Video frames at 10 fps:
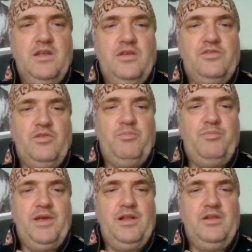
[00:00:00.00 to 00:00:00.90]
So
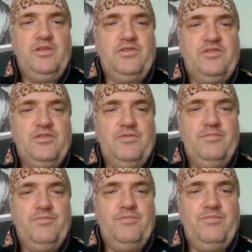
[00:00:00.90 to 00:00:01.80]
bills,
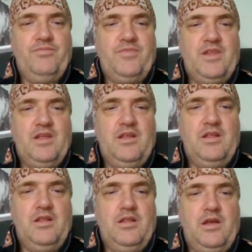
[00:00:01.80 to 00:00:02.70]

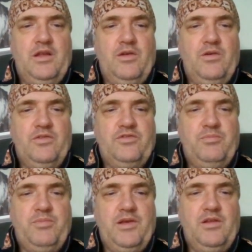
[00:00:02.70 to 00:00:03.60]
those
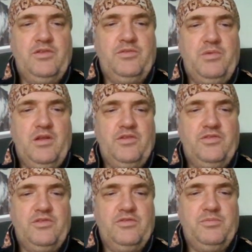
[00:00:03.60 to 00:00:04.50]
pills,
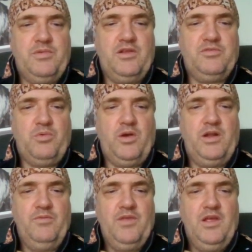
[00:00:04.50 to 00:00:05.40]
pause, spill,
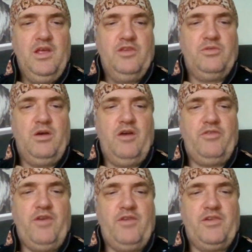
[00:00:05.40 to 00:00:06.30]
spoil. So of
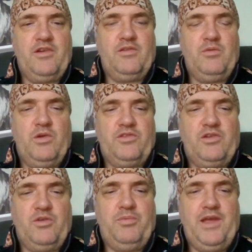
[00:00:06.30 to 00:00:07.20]
the 5 letter words I
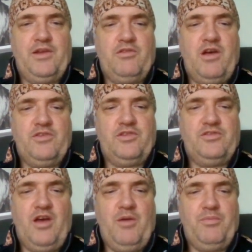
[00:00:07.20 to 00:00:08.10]
could have played across the
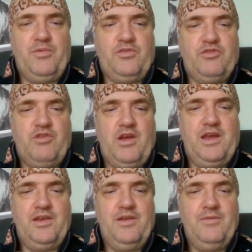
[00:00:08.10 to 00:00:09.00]
top to try
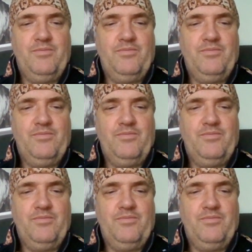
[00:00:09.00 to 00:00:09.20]
and,